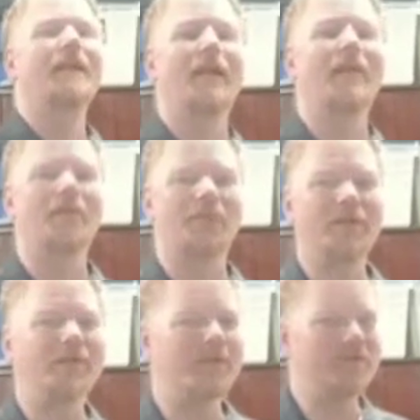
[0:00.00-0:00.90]
Now,
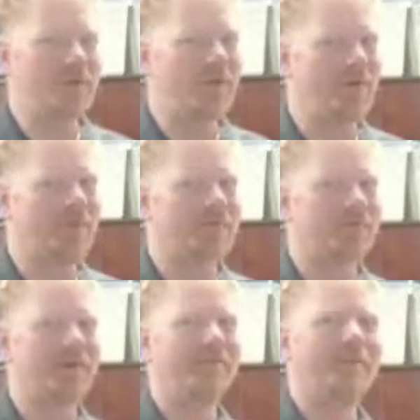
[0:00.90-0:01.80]
once you know those
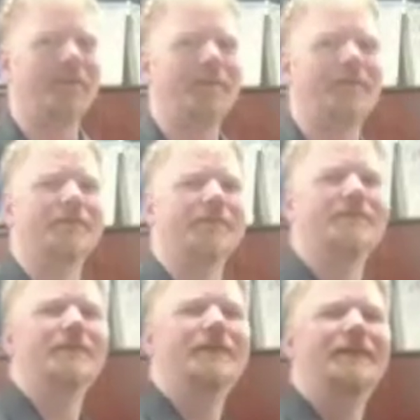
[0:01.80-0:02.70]
5 fundamentals,